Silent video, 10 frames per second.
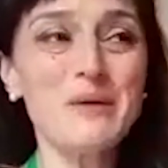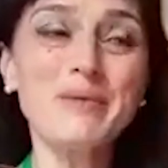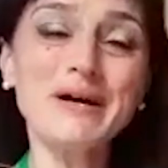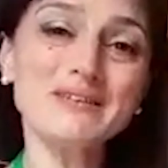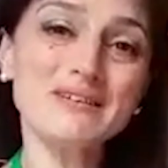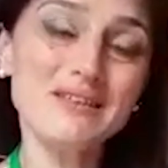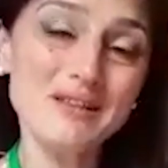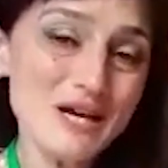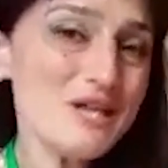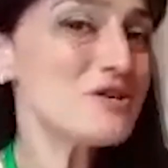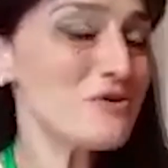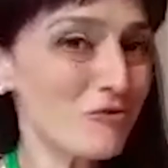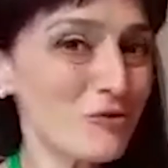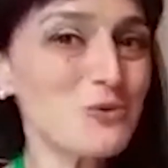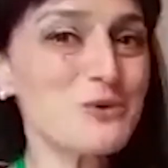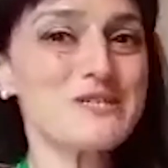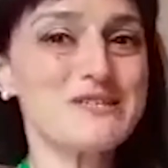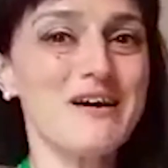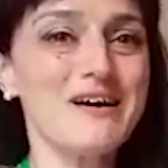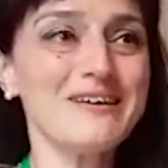But later, of course,
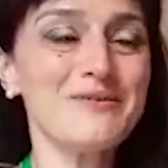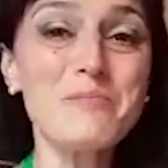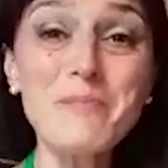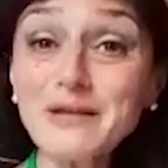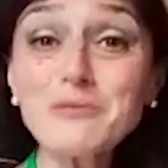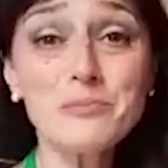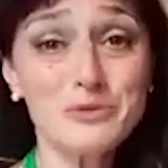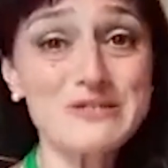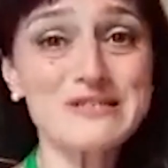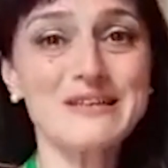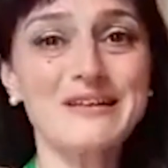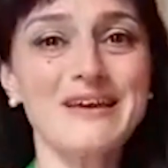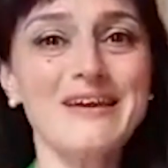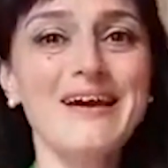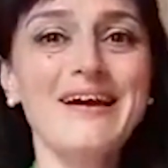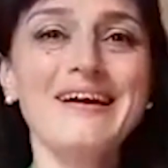I met personally,